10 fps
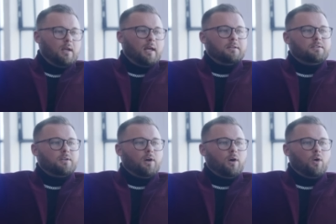And
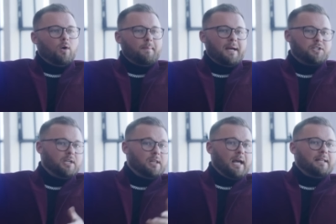so I'm
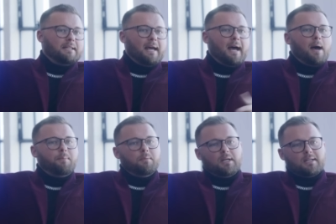actually glad that that
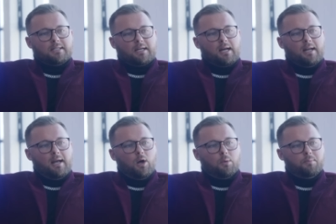happened because it kind of
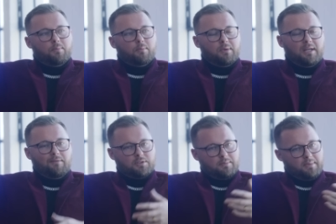helped
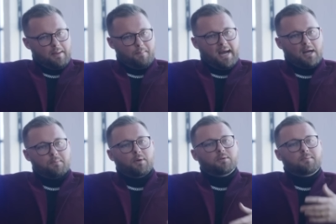give you some of that
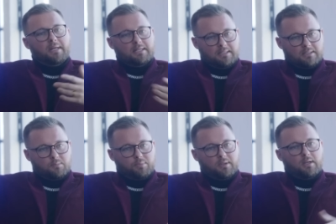backbone, some of that
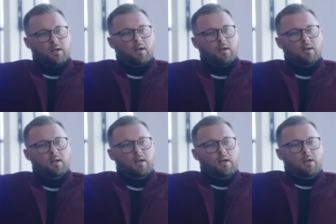discipline on
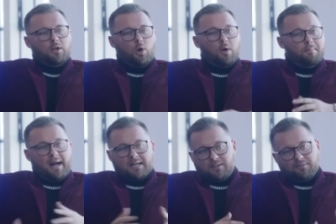going back to the